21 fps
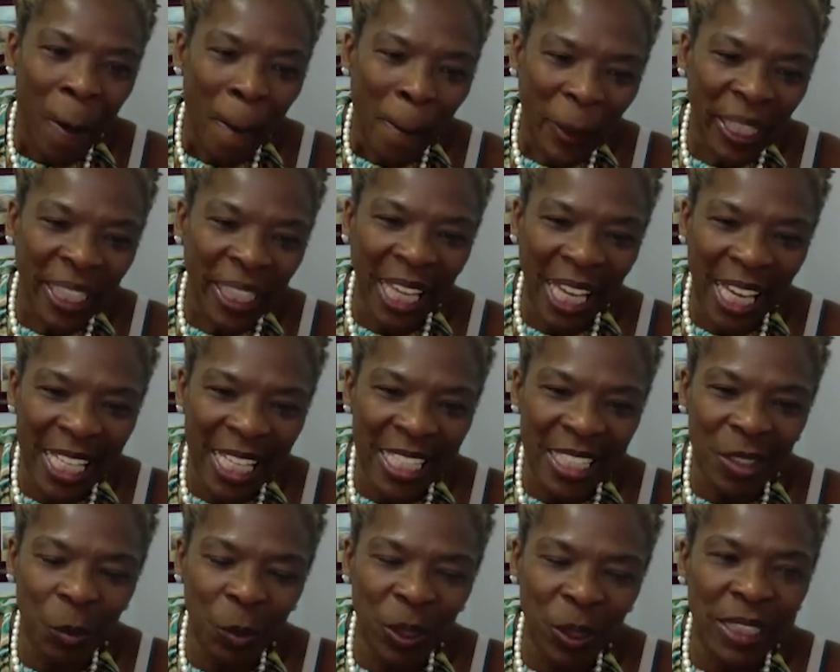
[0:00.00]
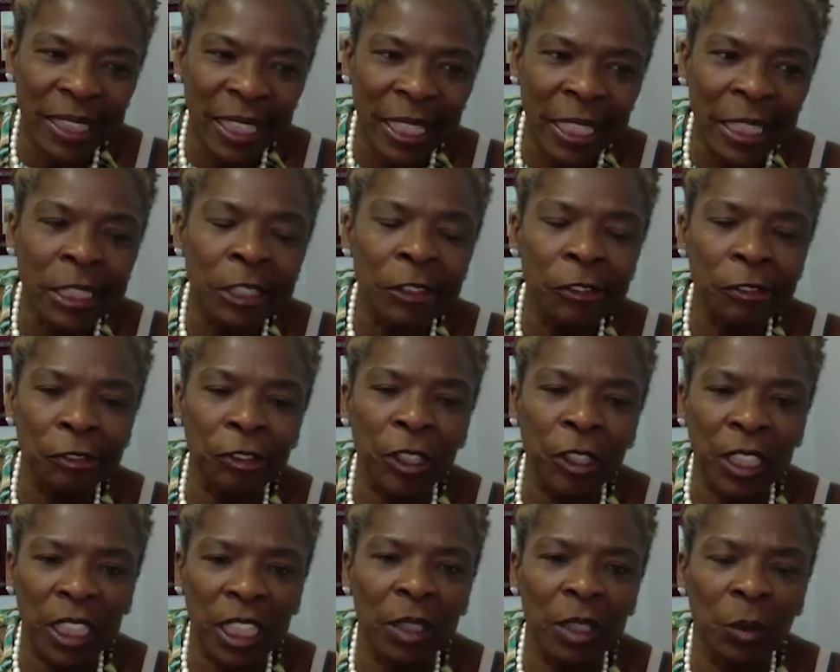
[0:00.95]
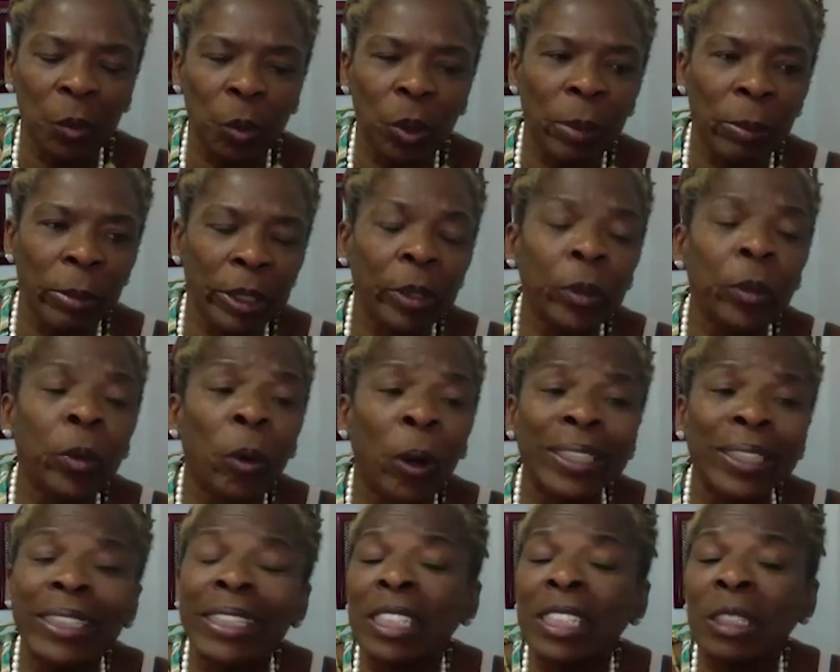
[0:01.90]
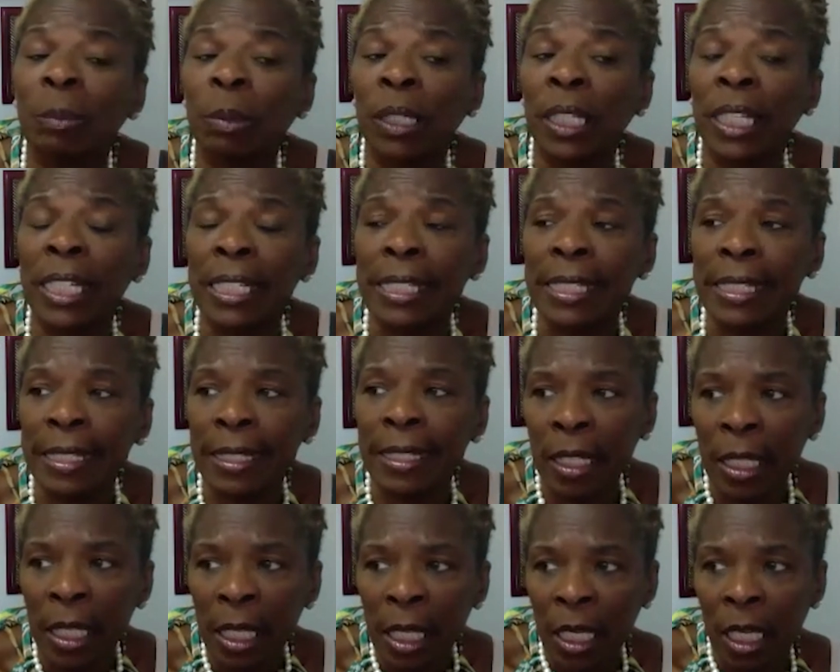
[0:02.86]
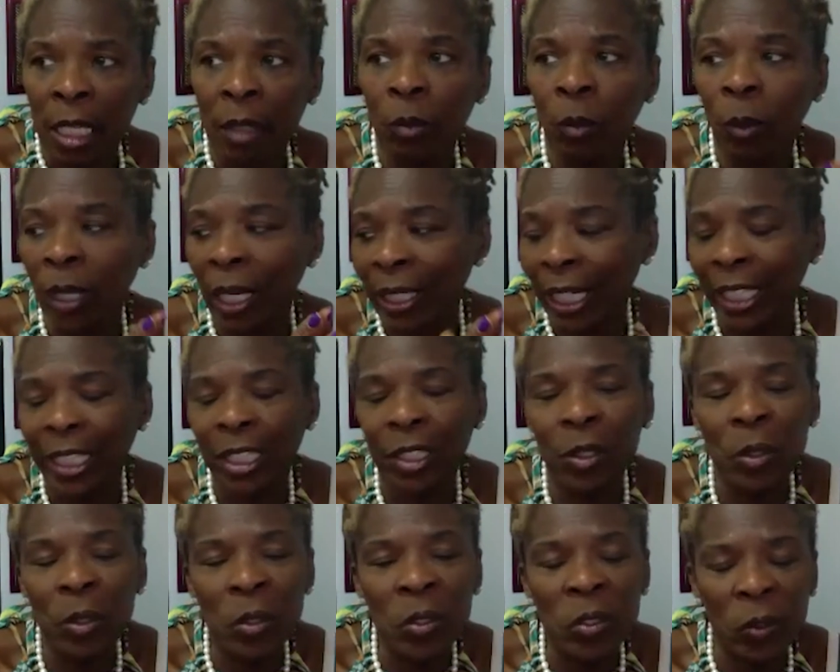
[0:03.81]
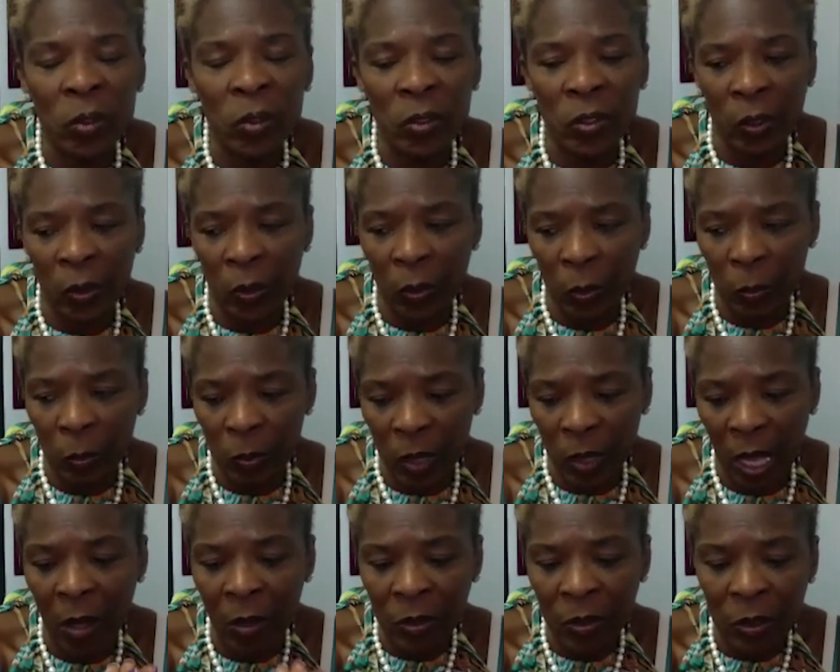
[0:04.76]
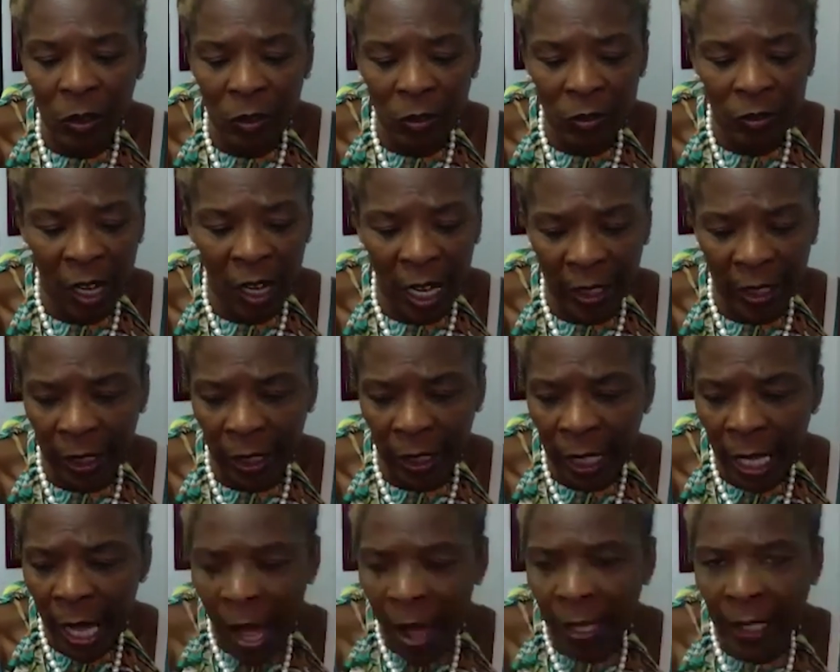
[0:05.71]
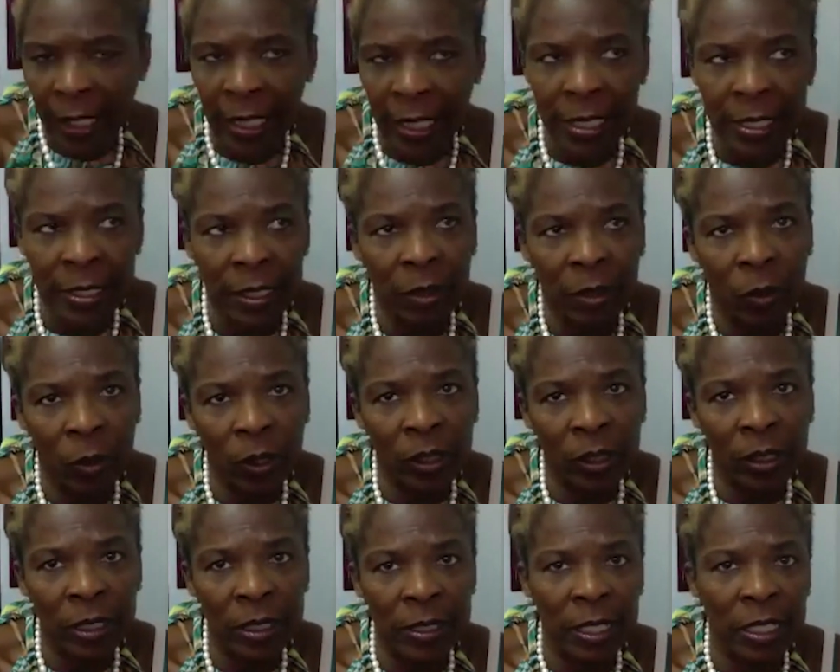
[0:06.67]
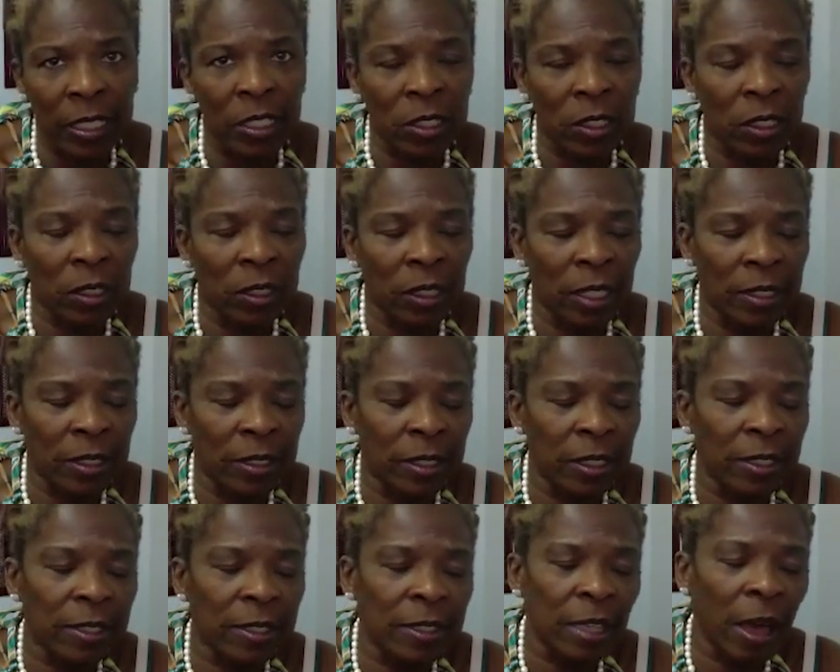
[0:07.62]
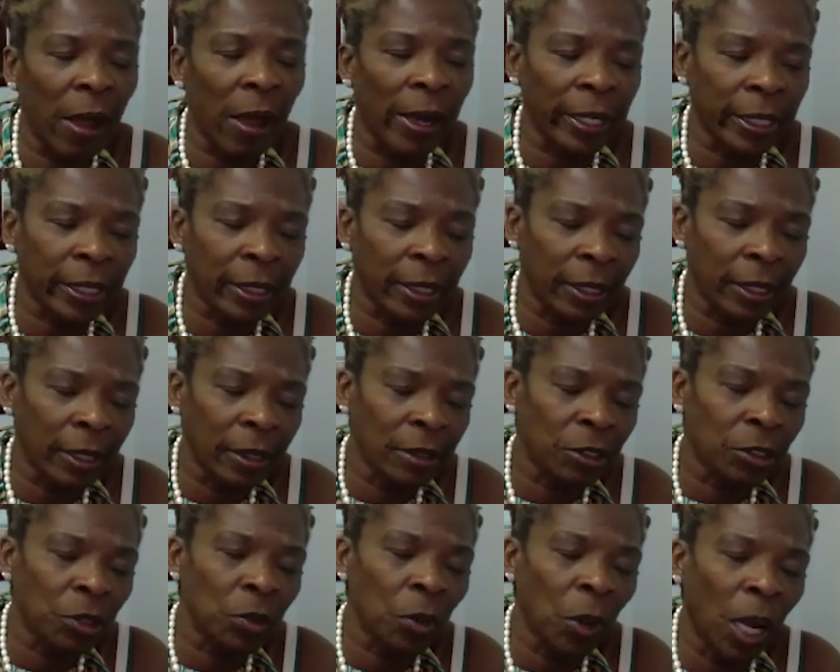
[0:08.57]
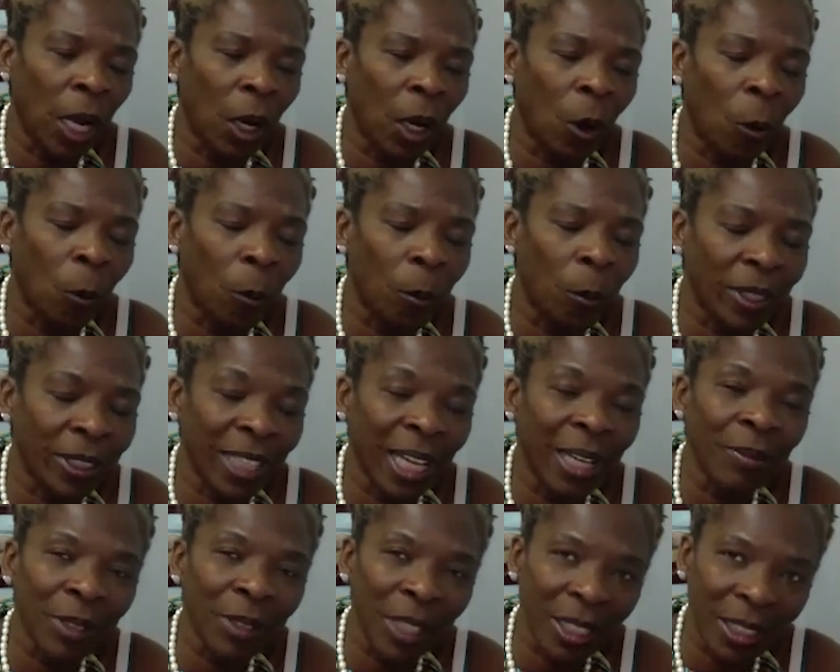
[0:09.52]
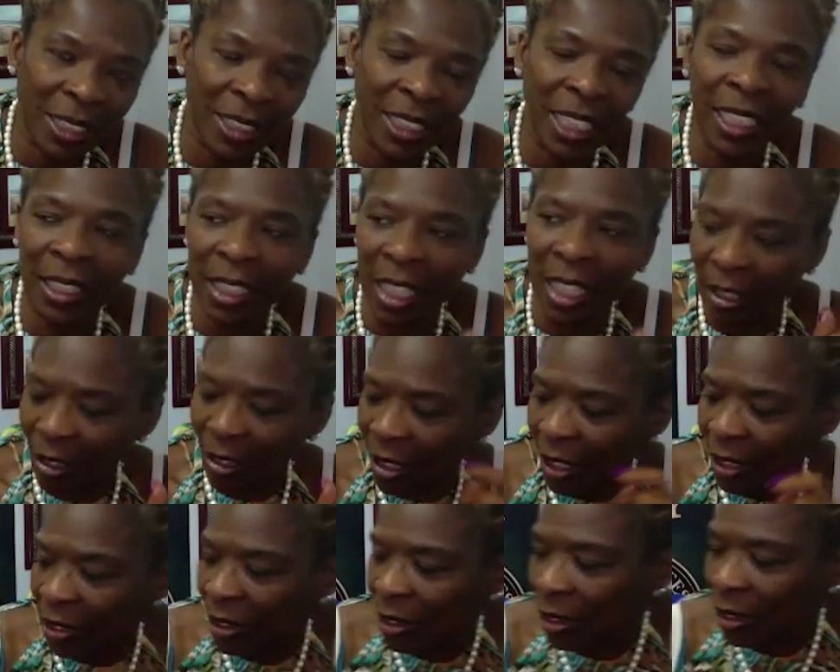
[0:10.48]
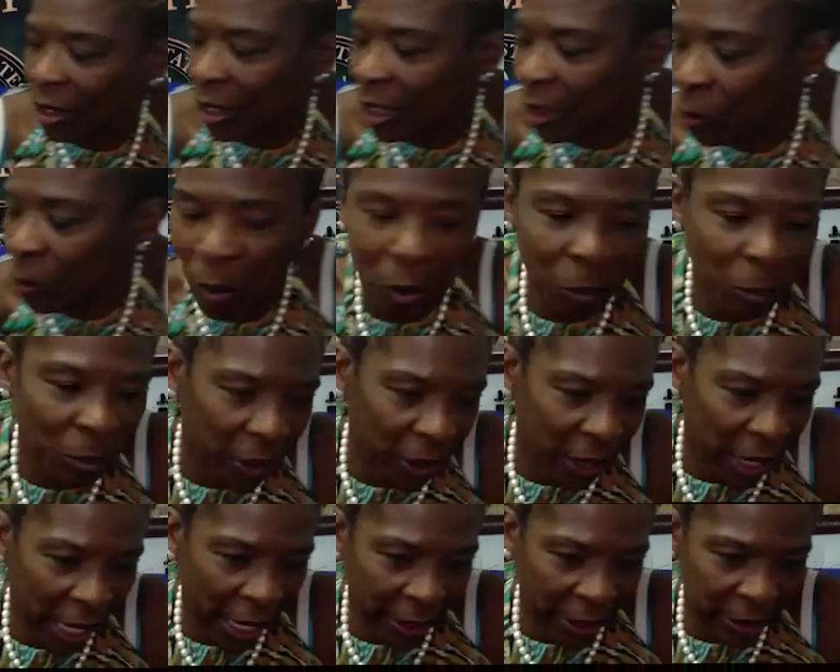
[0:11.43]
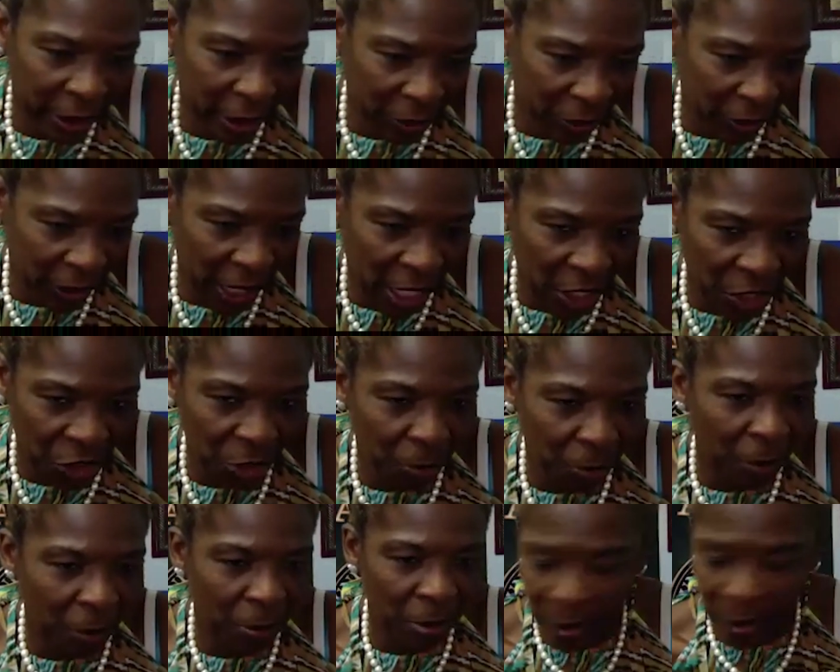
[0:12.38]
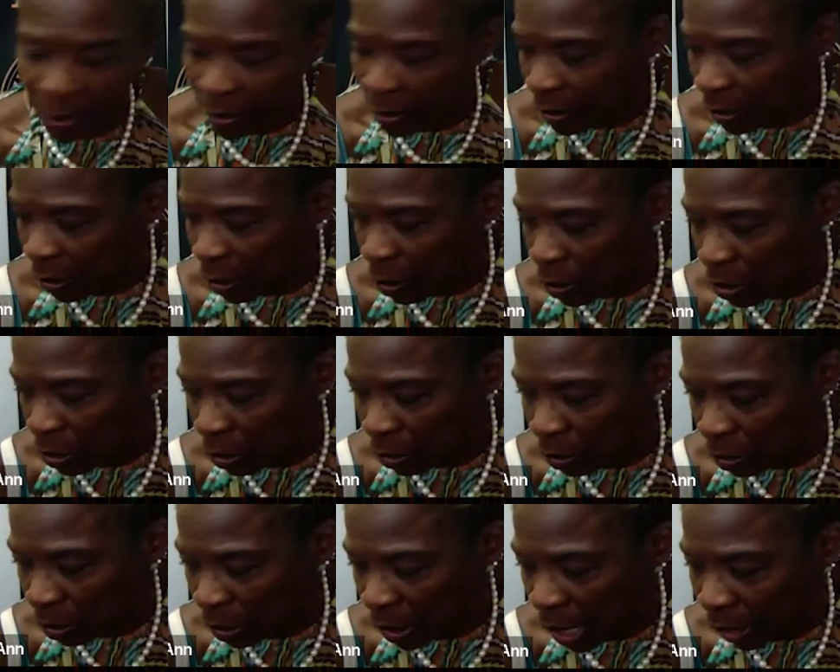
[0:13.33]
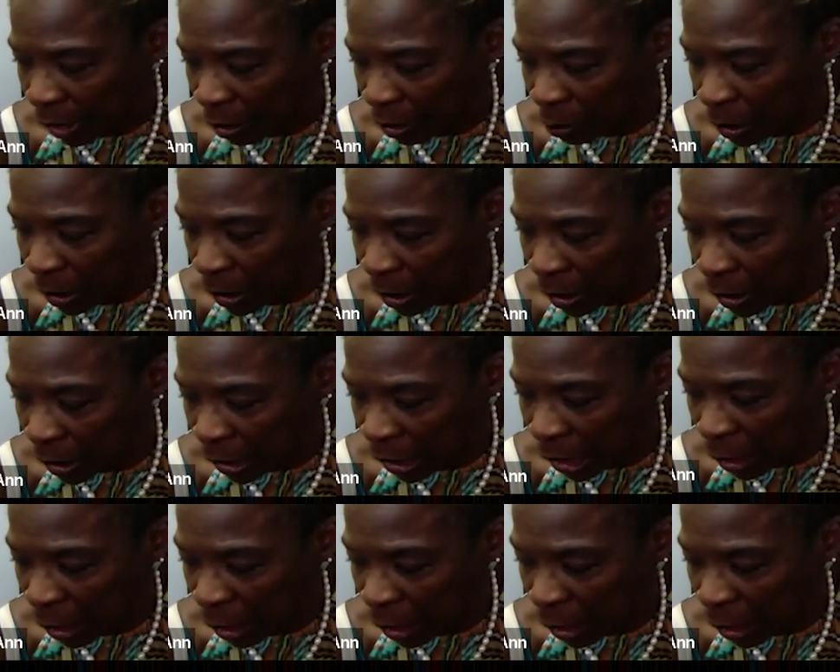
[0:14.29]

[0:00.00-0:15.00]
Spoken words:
Because we tend to forget women who are displaced. And I use those terms. House of Nirvana is an organization that's designed to help. And I'm going to take that on. It will be that. Dr. Cash, you're my business coach. So you're locking me in and